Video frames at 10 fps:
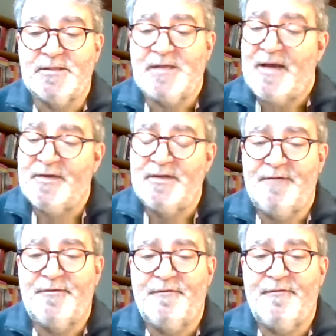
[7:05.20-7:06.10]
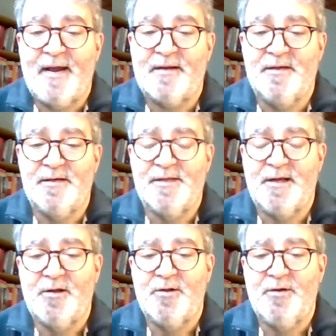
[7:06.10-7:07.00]
7 different factors,
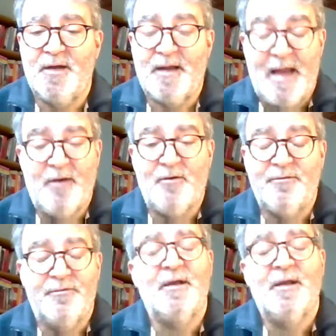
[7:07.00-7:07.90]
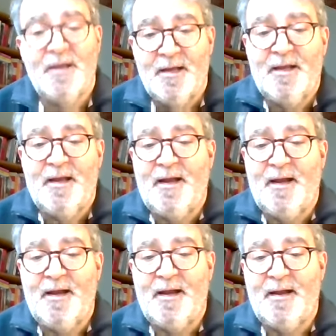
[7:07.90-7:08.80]
including health,
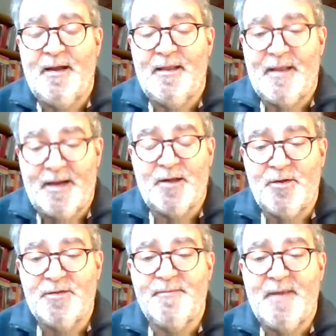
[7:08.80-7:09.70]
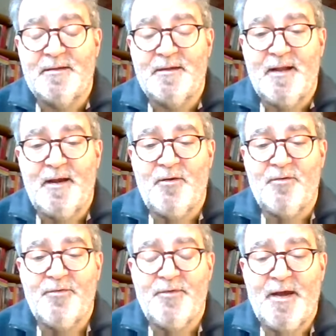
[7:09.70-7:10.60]
that includes mental health,
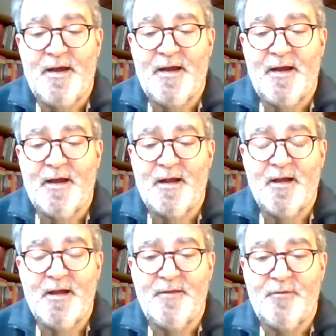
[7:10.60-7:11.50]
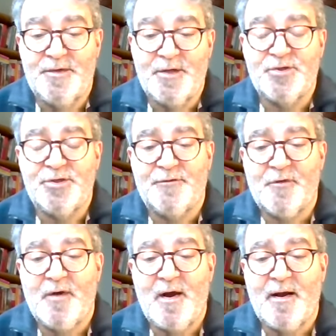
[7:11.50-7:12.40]
the reduction of
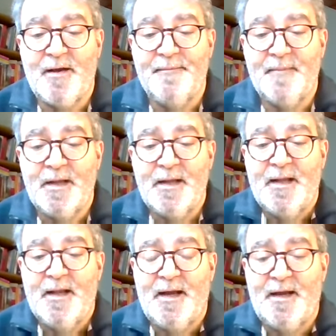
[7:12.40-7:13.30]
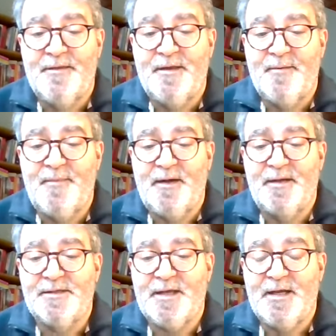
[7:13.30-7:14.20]
crime, the
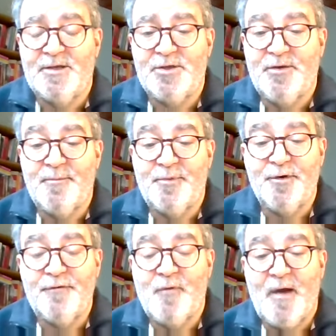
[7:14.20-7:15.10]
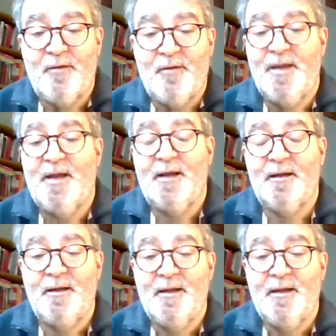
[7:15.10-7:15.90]
ability to improve well-being,